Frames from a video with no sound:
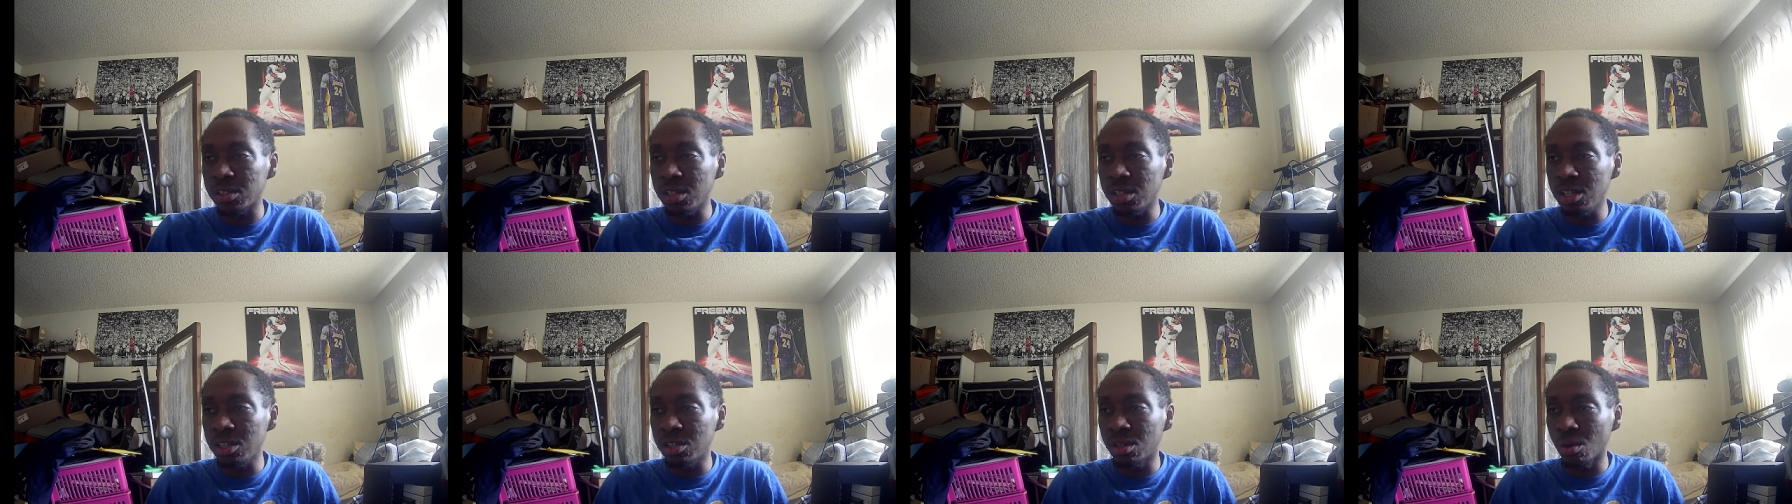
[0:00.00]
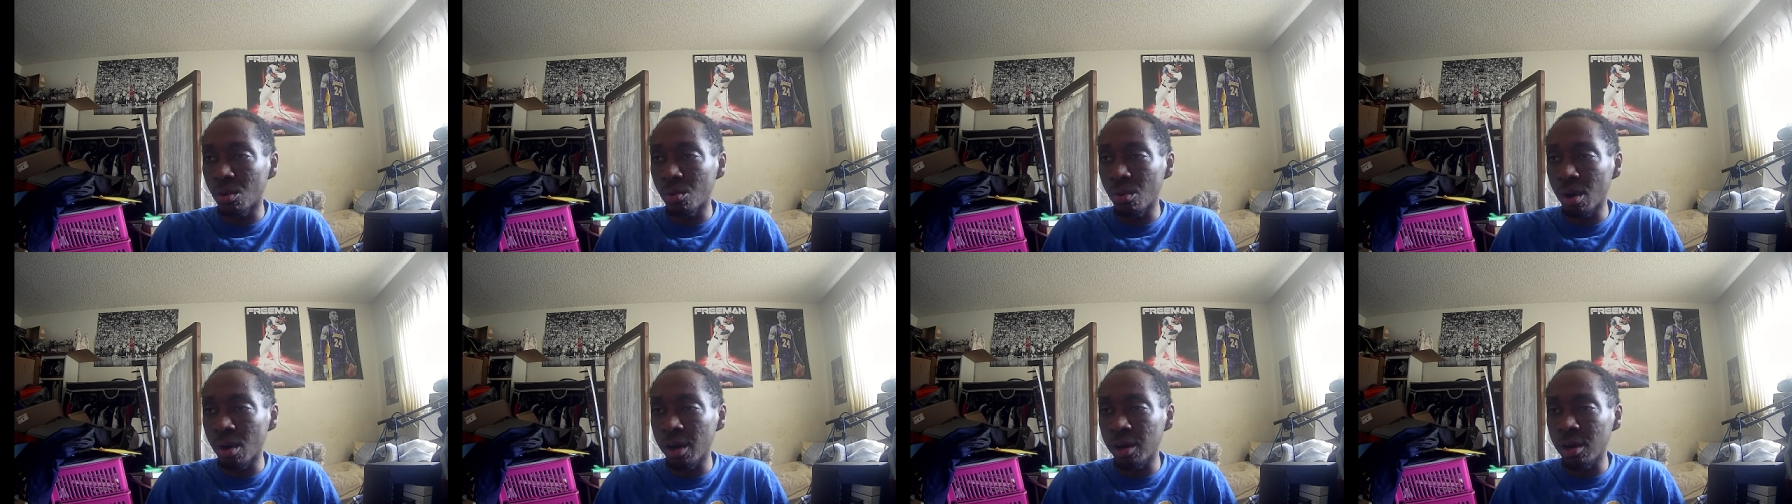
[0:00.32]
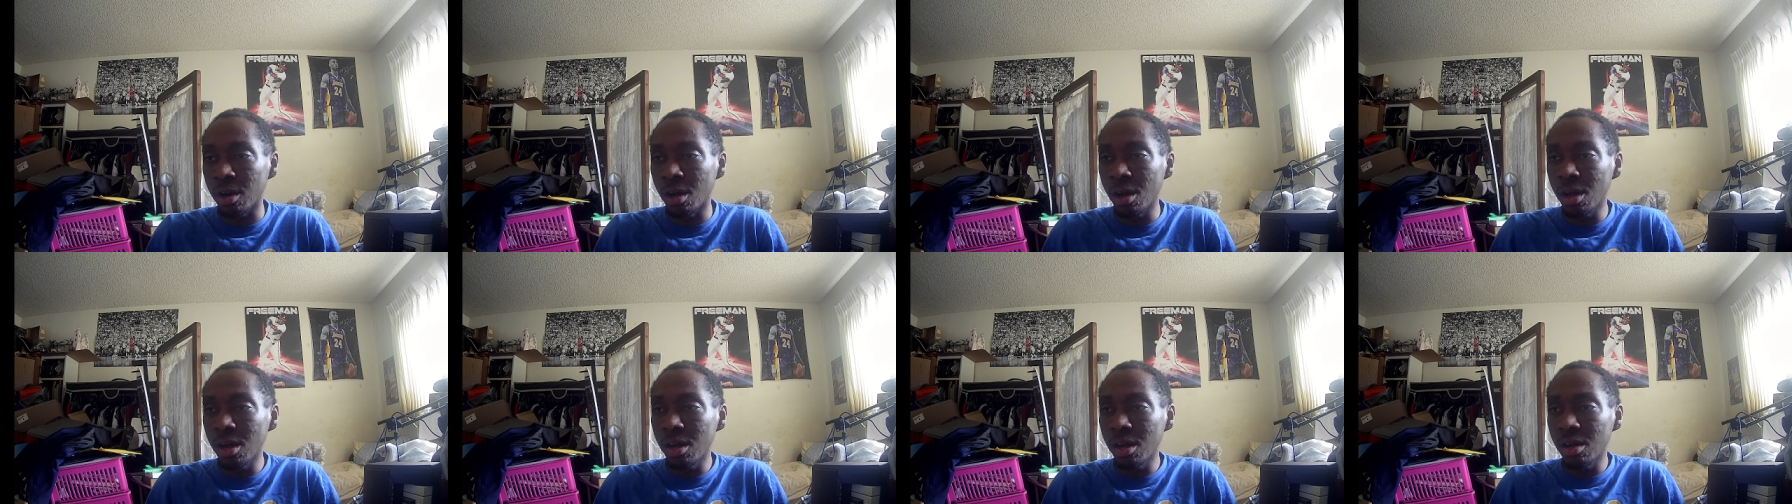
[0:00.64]
needs to
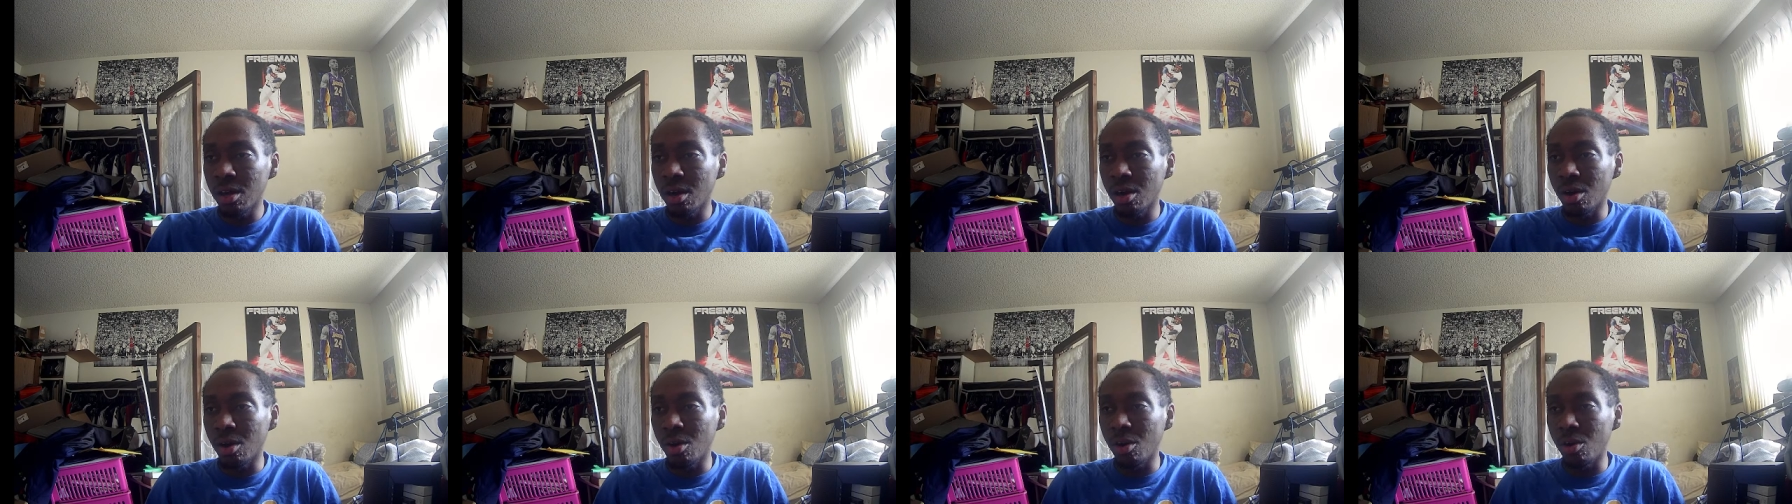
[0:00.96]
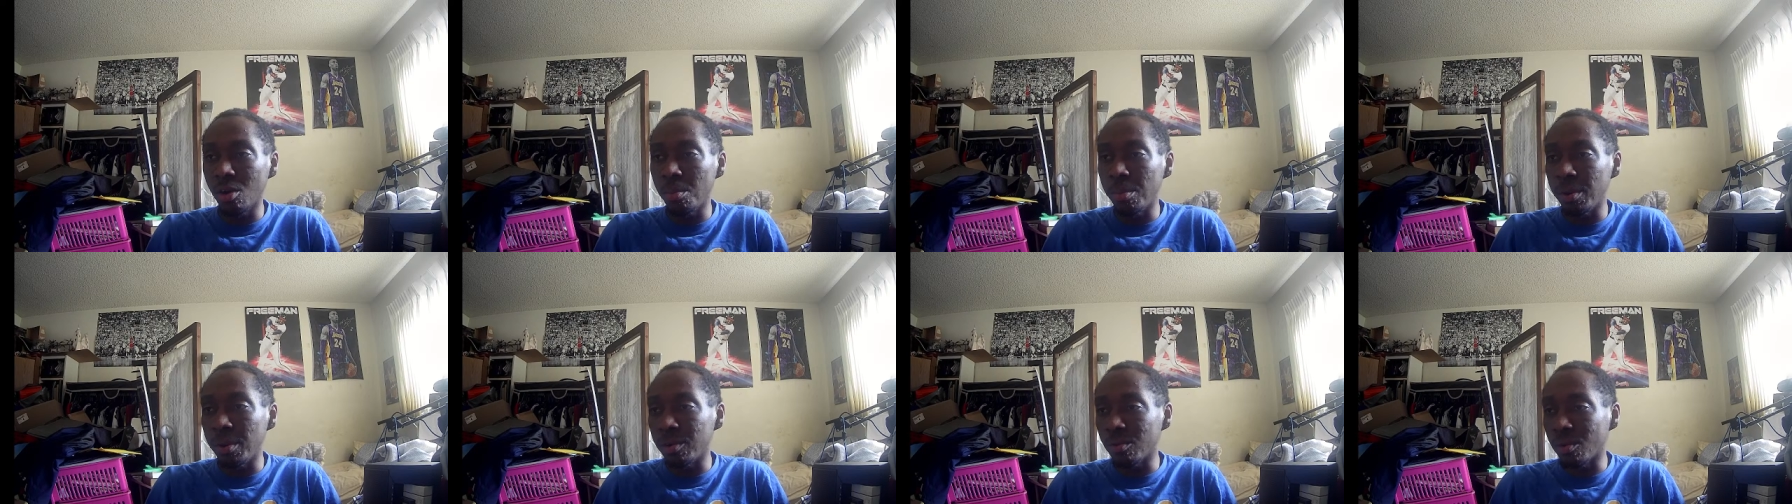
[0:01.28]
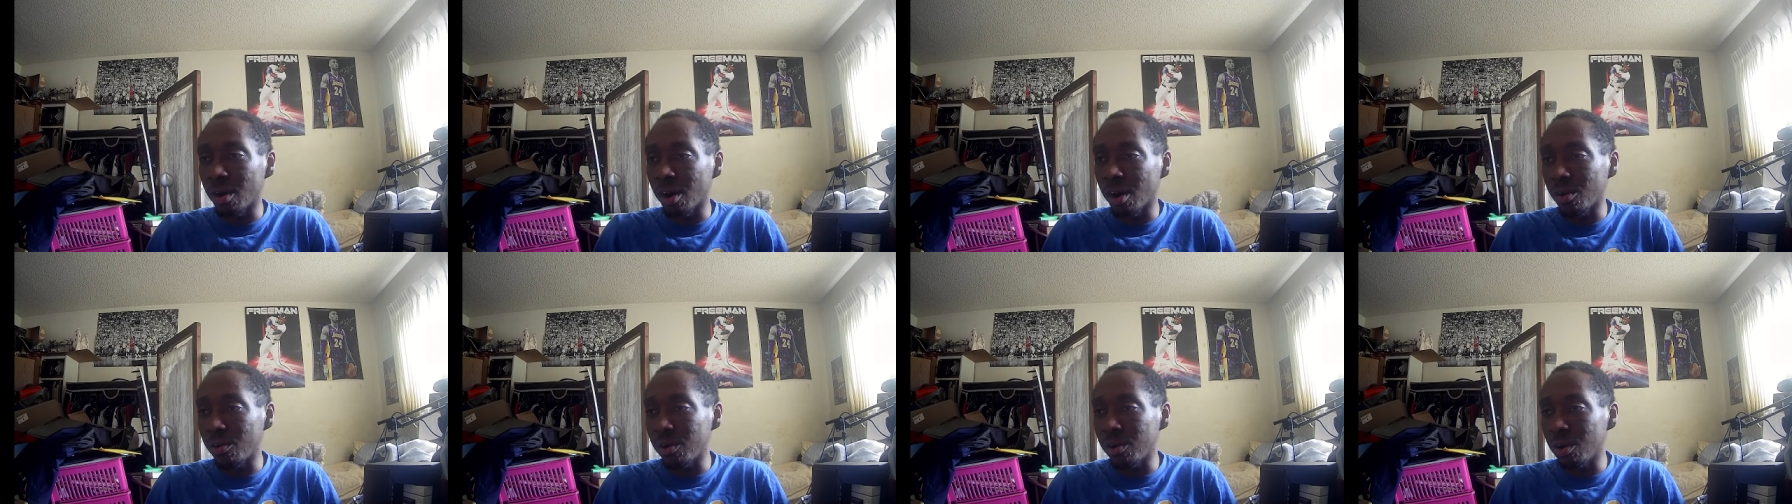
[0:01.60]
run. Oh, but
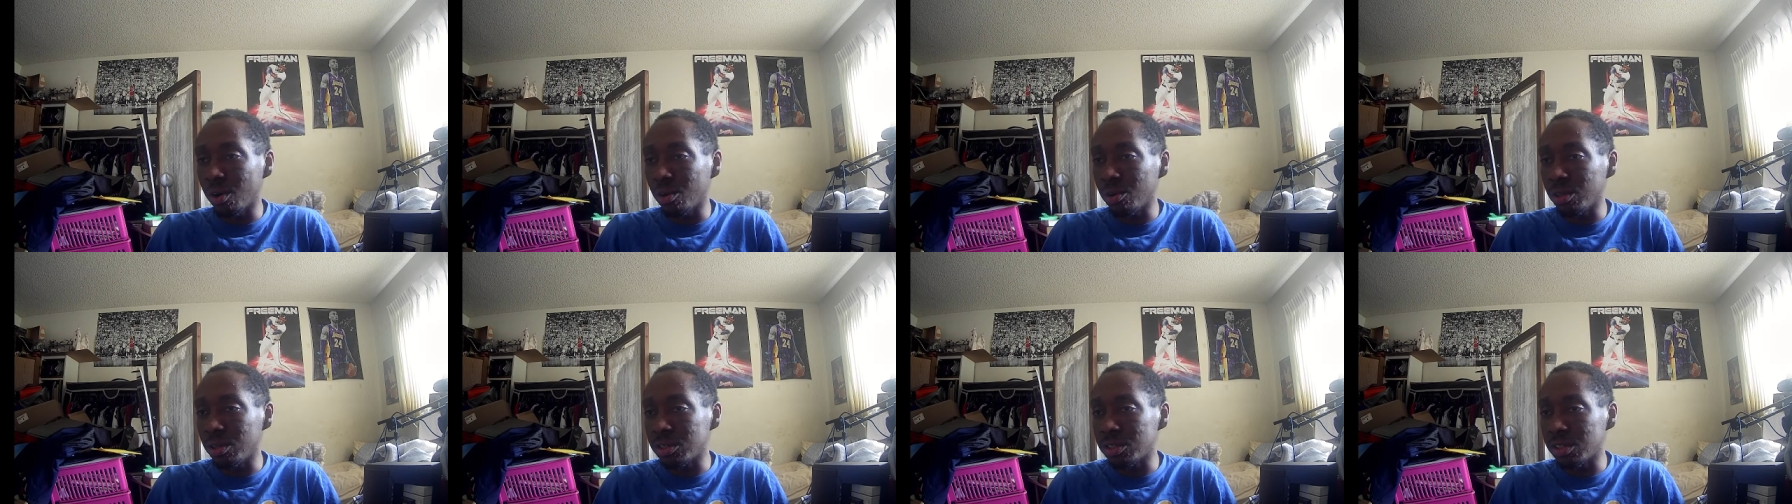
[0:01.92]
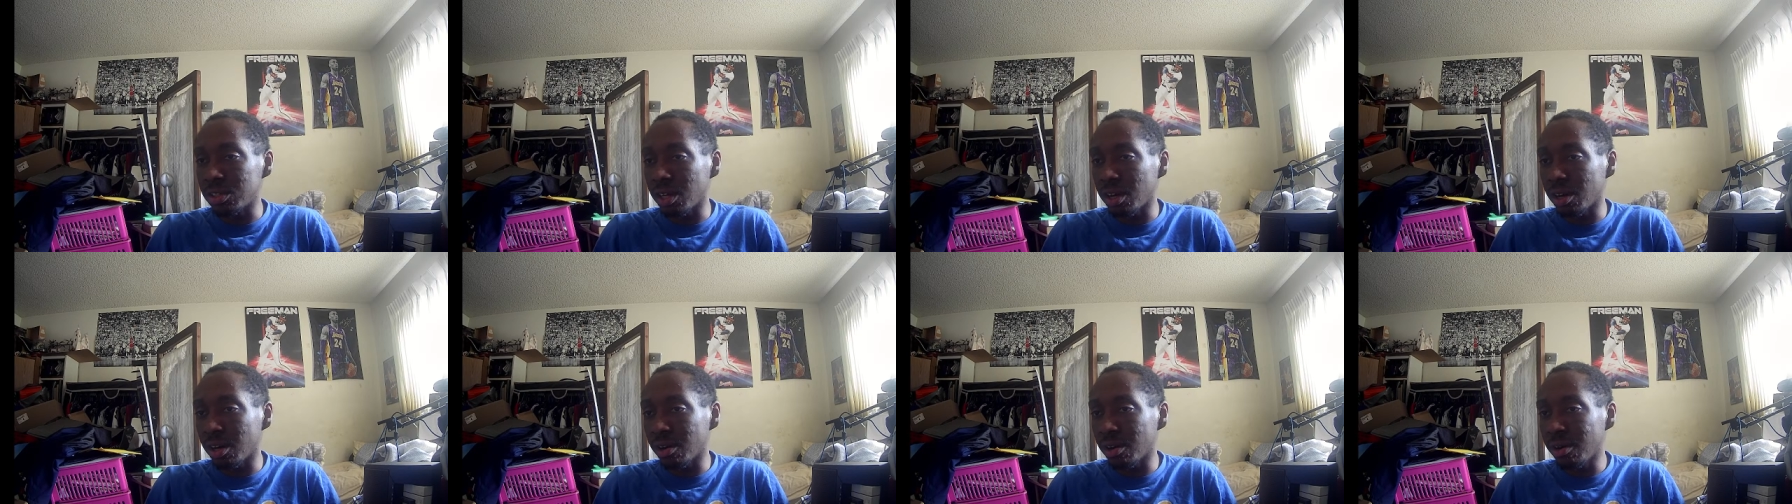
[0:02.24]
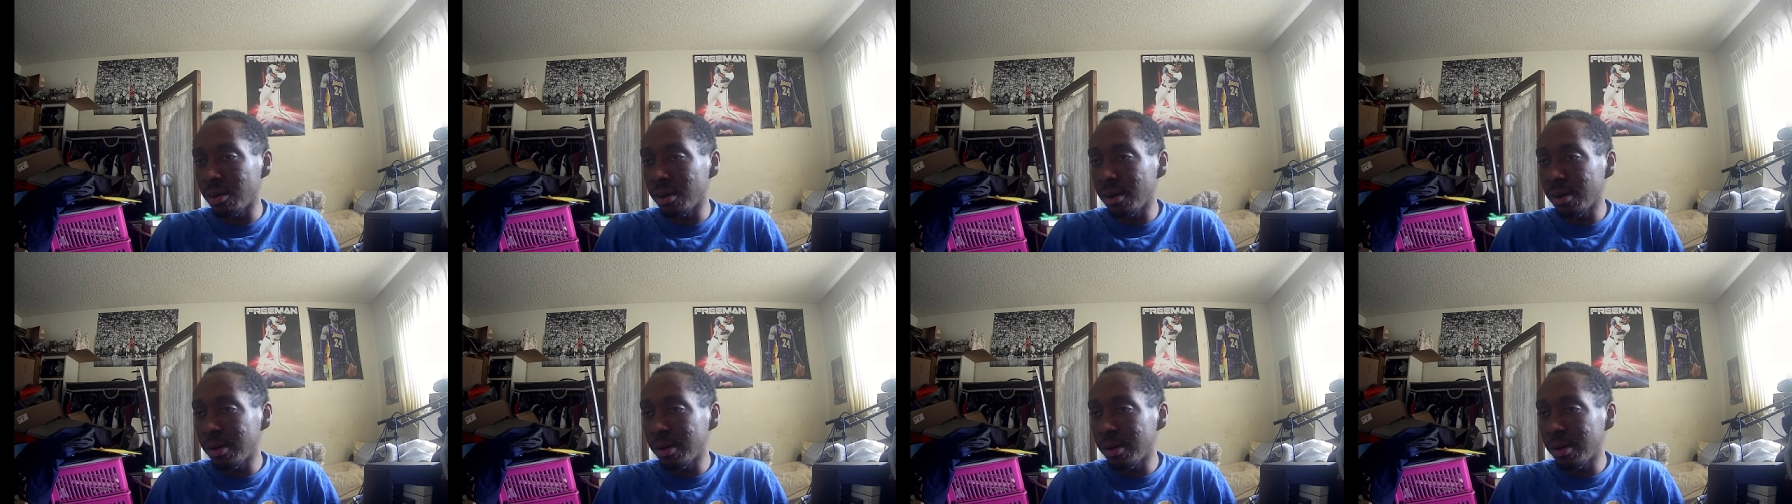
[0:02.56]
Rauriola's there.